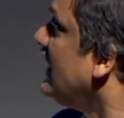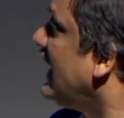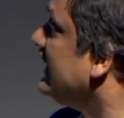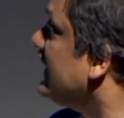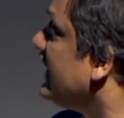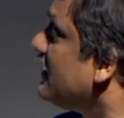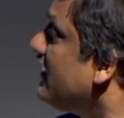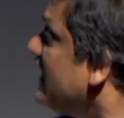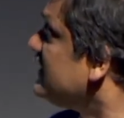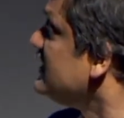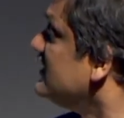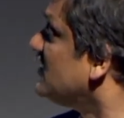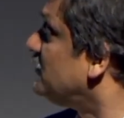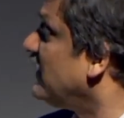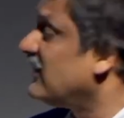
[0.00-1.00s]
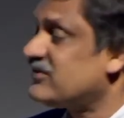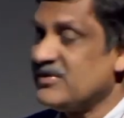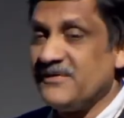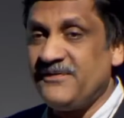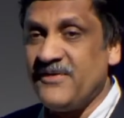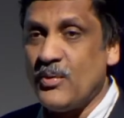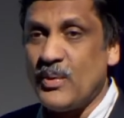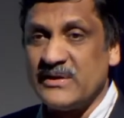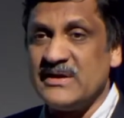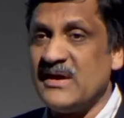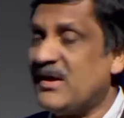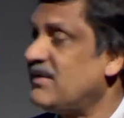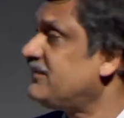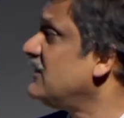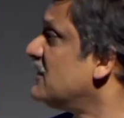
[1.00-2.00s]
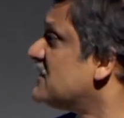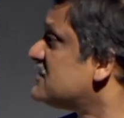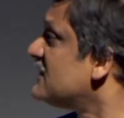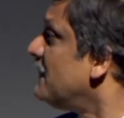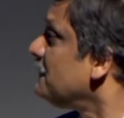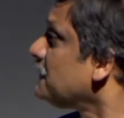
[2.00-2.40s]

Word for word: And at MIT, in the space of 1.5 years,